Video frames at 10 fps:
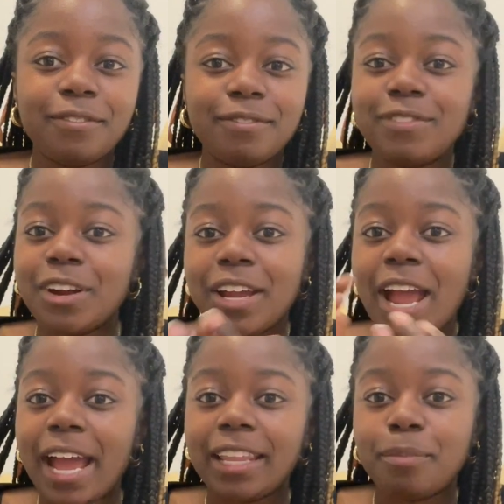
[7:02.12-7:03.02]
very
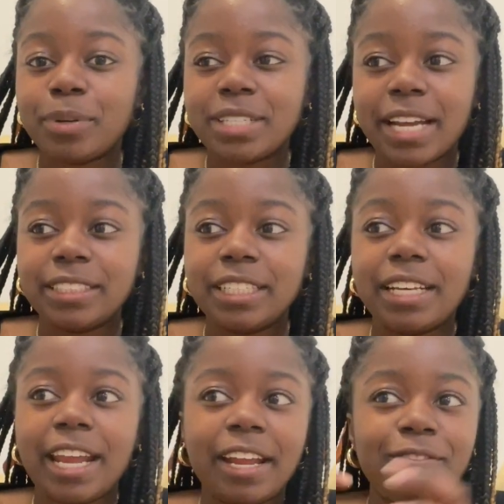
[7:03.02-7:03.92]
highly protected,
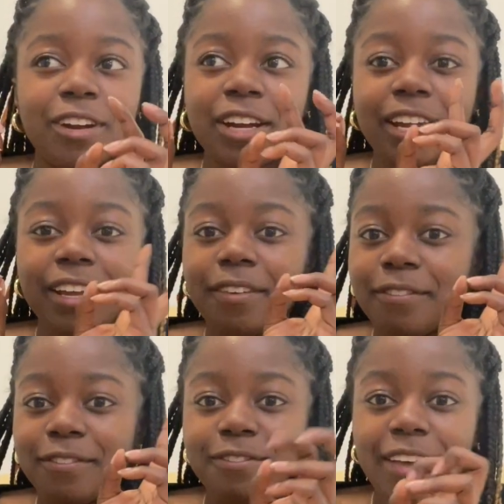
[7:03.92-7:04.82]
very
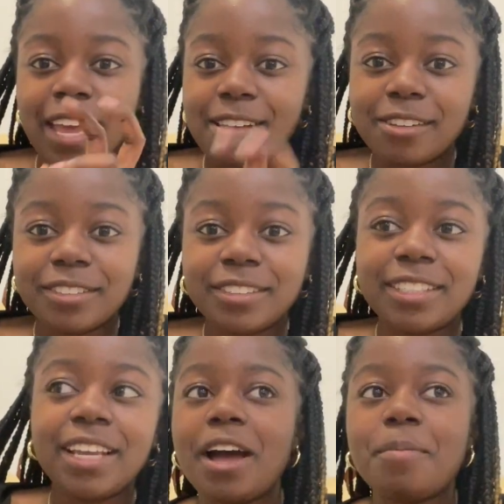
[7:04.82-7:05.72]
veiled.
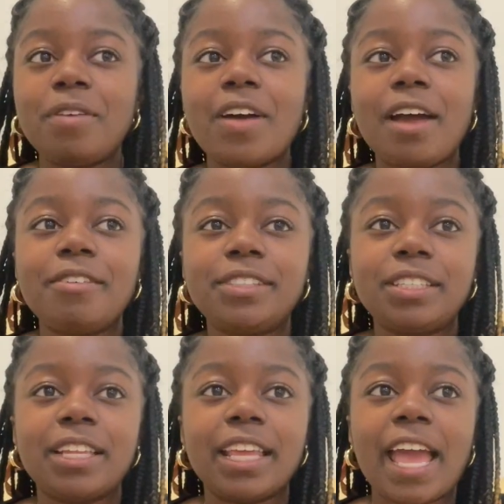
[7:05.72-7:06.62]
If I was
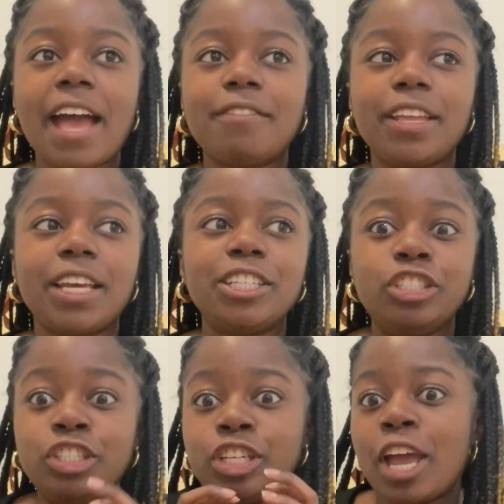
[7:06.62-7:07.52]
to like have like a
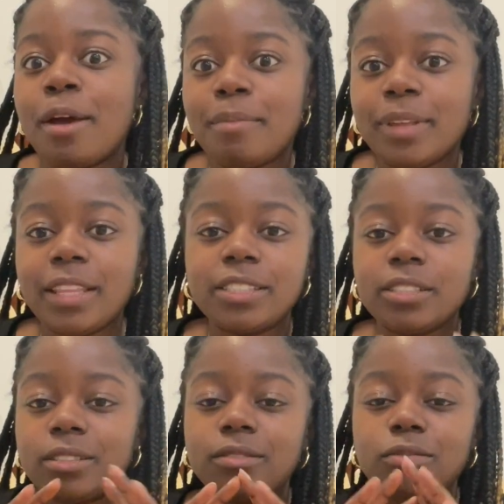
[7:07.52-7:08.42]
gem, like this
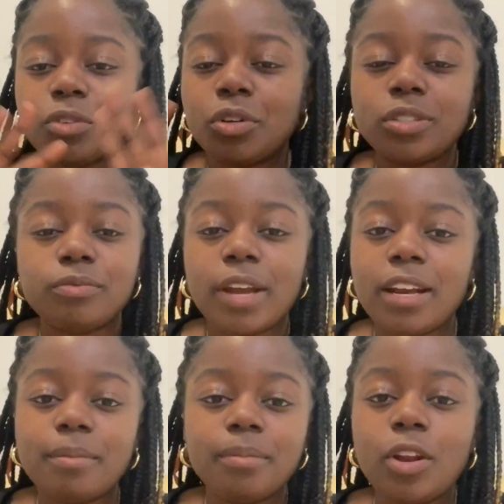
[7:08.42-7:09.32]
is of course
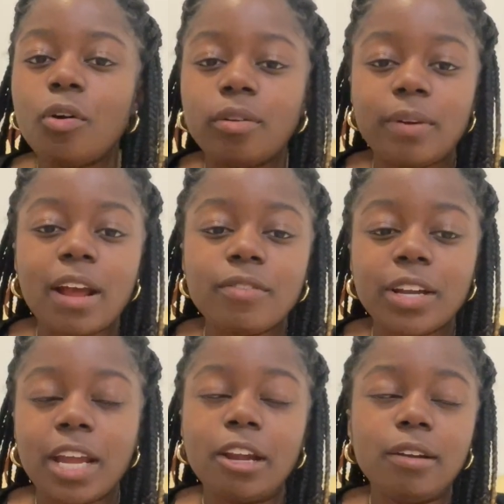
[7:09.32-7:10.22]
random, no one would ever
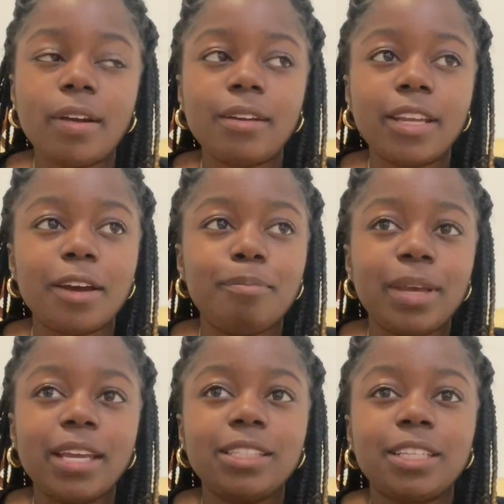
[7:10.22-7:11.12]
carry around like a
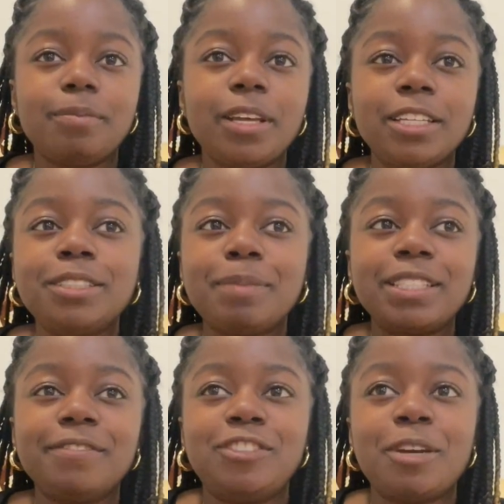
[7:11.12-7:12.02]
big
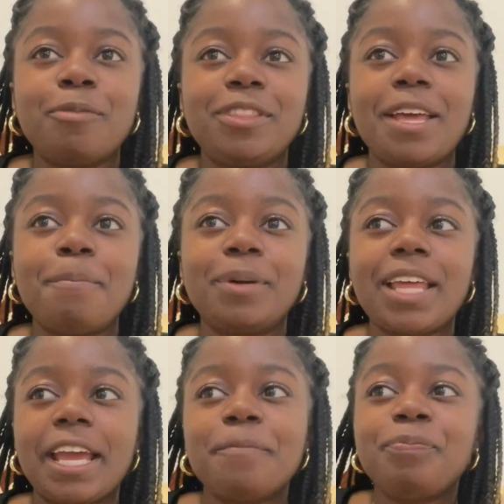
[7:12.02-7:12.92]
expensive gem with them, but
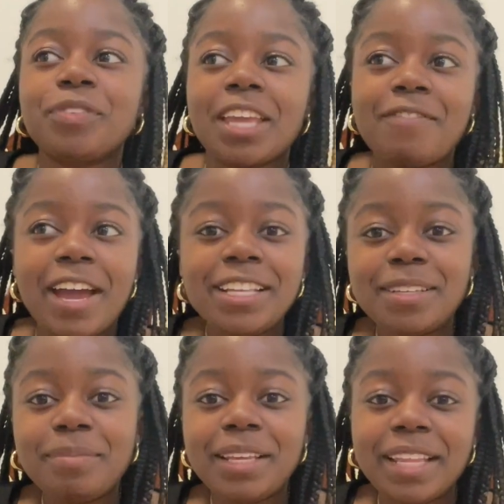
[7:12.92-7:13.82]
like if I had
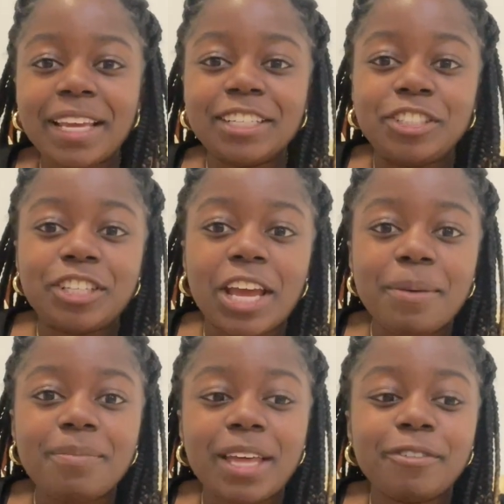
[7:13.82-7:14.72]
something like a
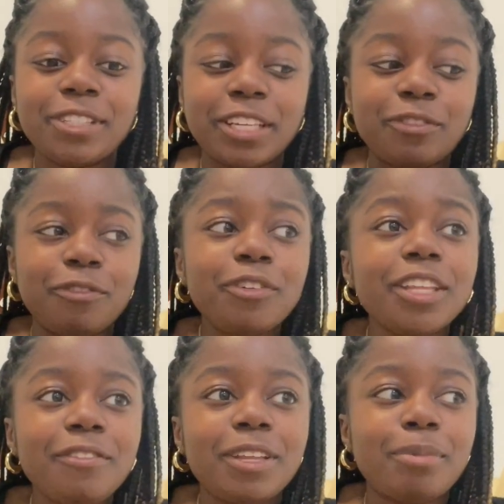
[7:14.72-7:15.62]
gem that was like
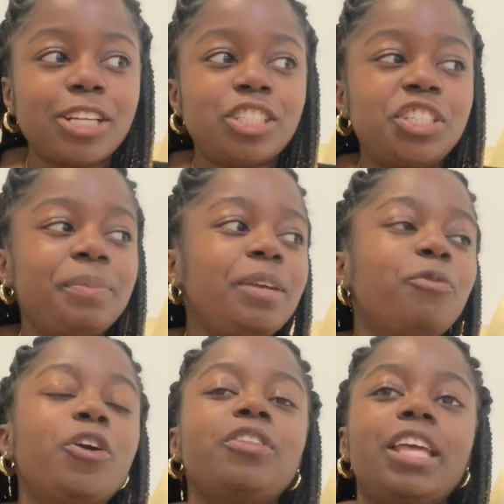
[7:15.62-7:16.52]
really, really precious to me,
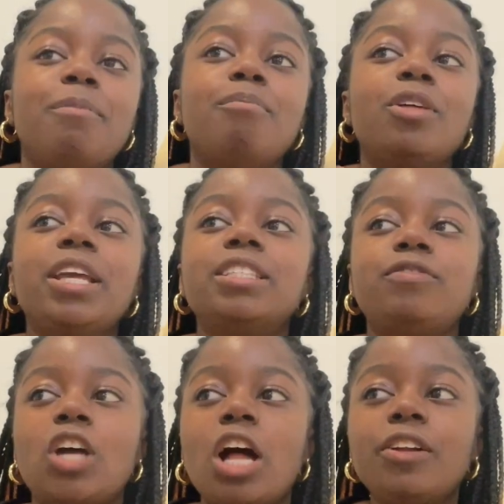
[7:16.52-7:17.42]
worth like millions of
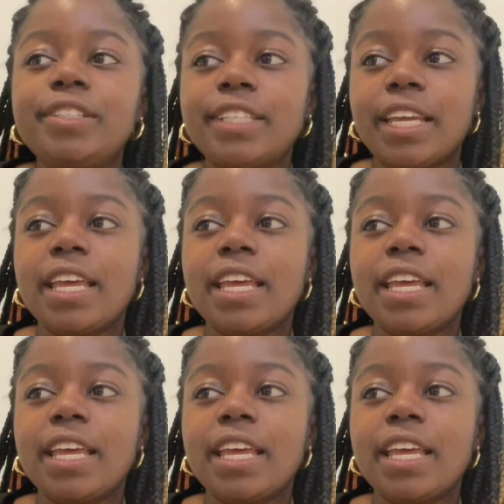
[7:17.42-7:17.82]
dollars, like